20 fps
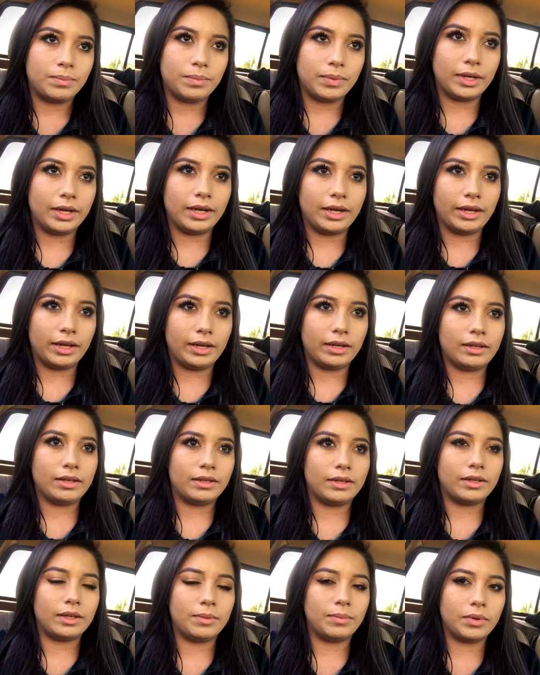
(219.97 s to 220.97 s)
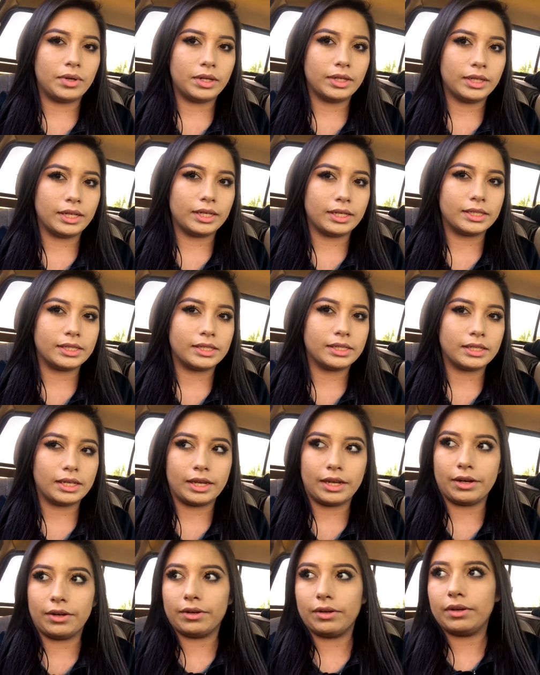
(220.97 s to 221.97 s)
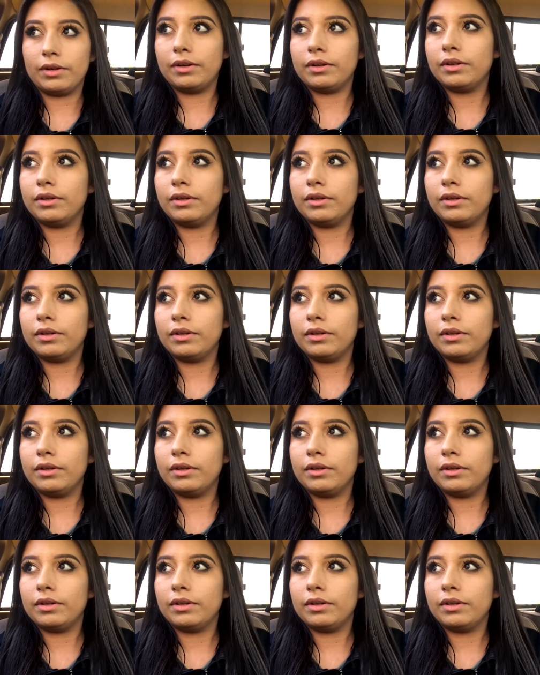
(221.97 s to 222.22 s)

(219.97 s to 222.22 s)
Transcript: but I'm not like scared.